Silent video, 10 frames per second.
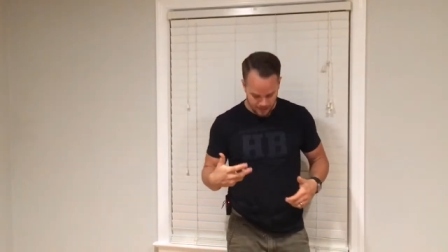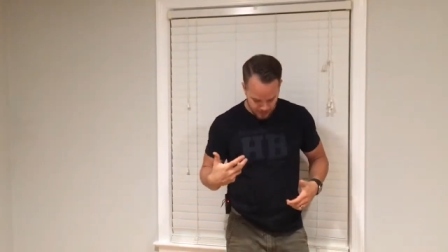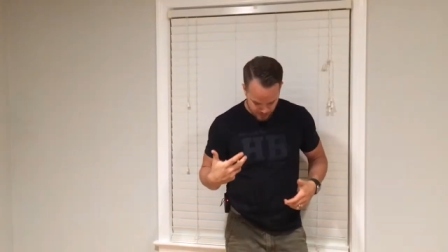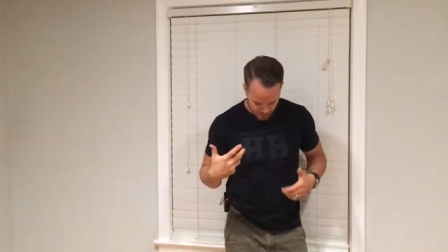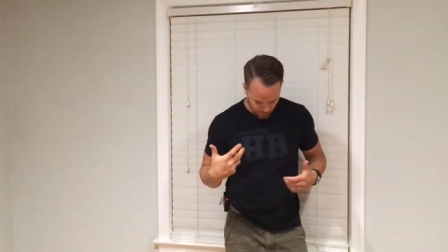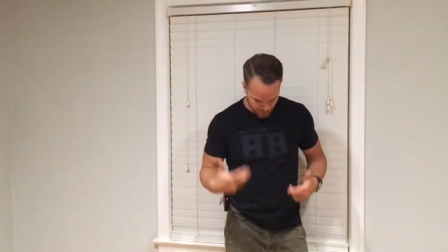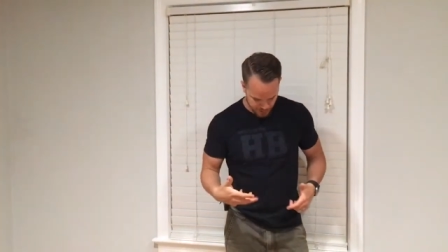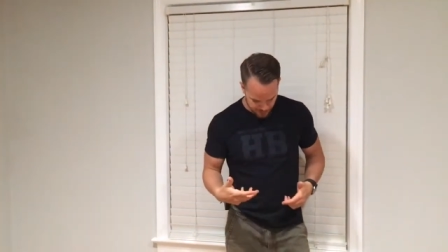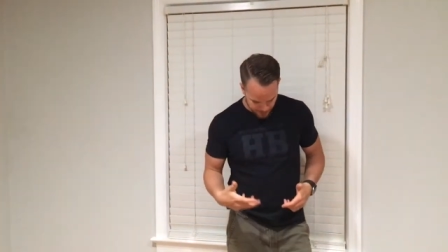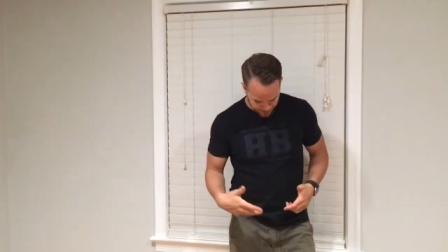So what
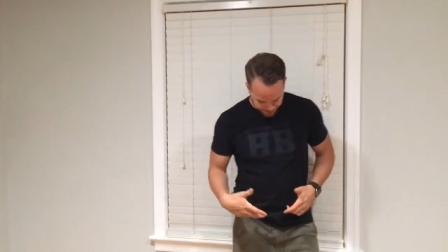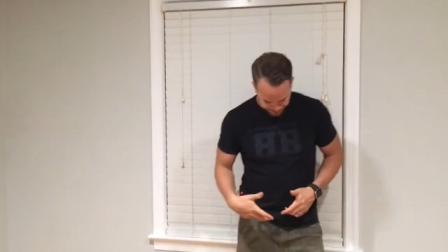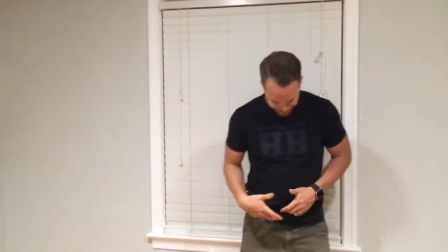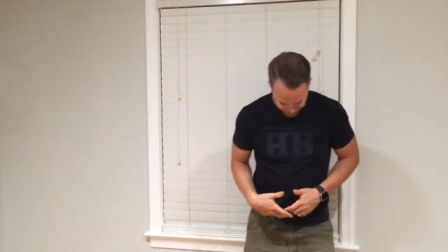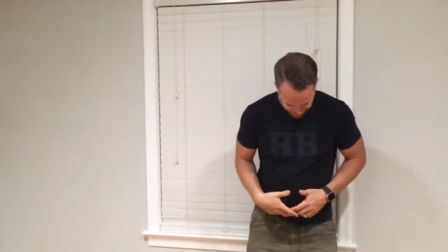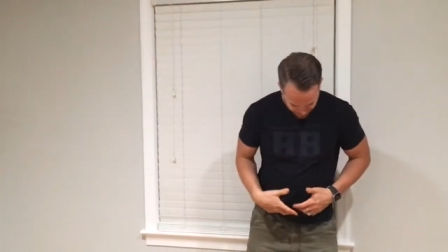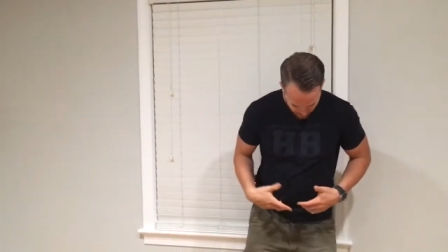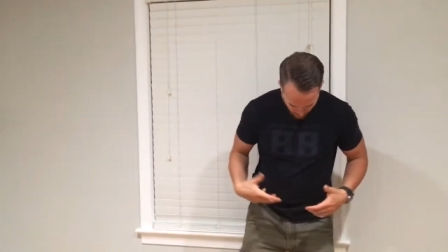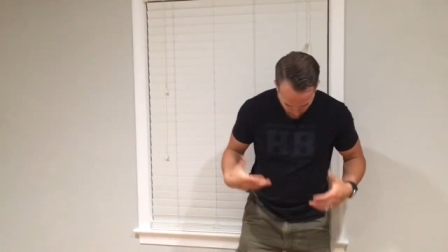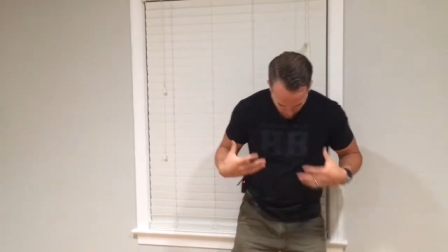you're going to do,
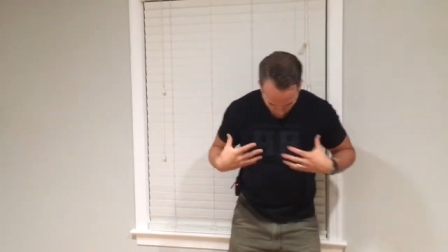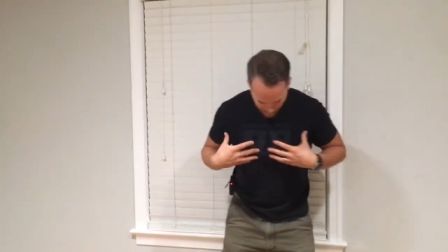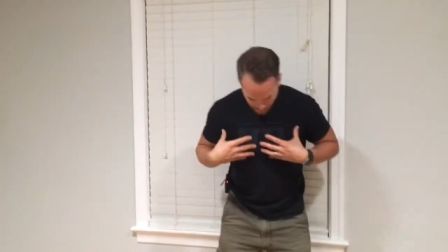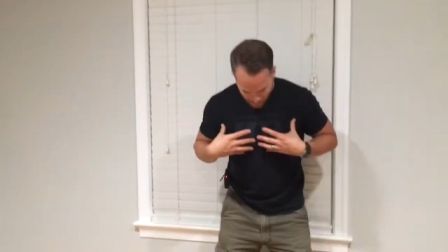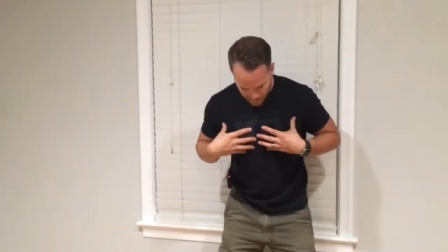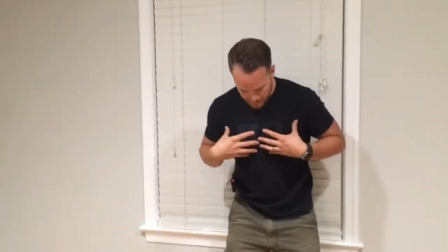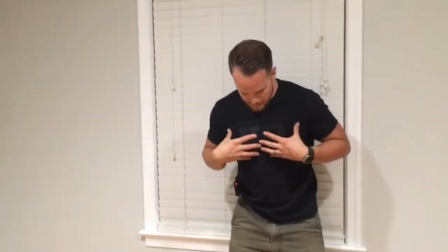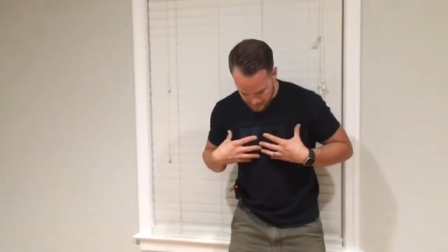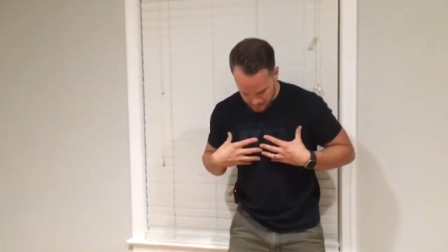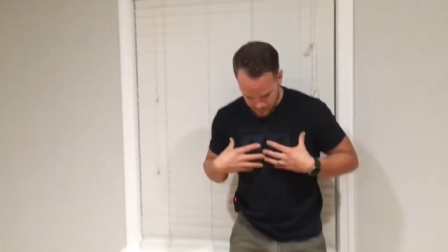the way
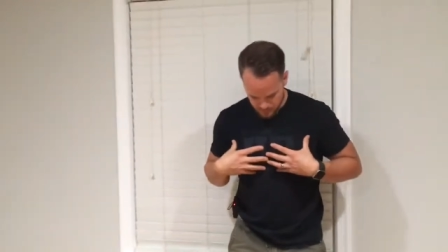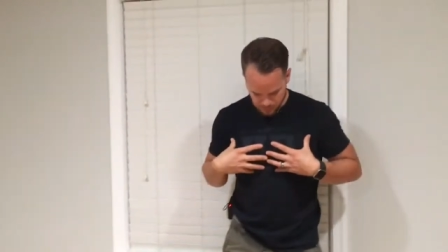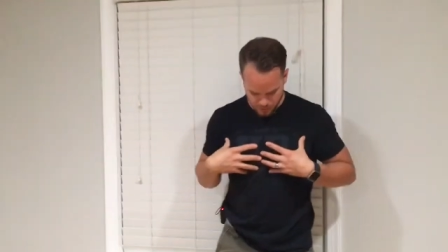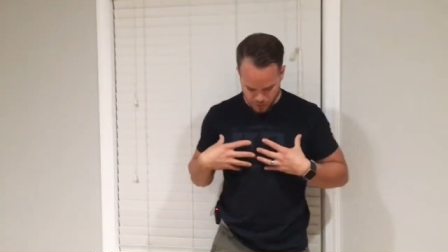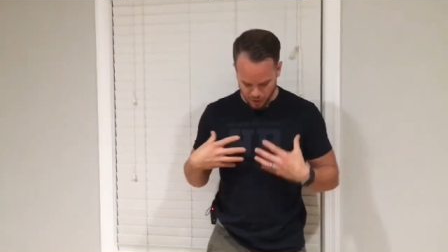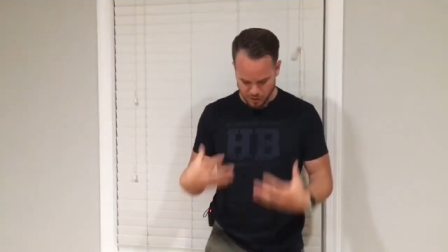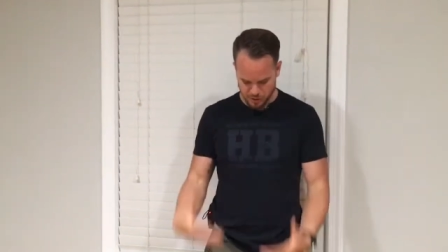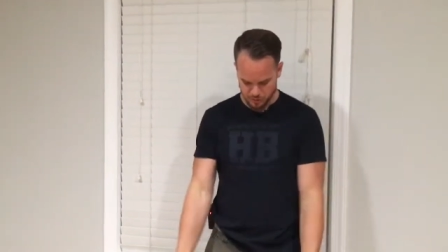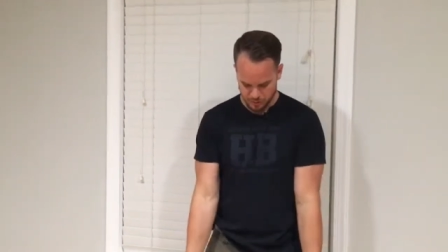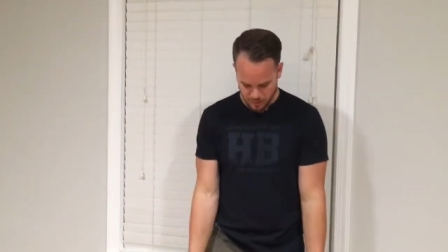I
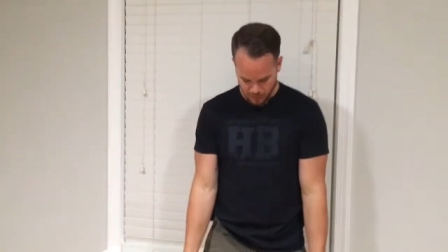structure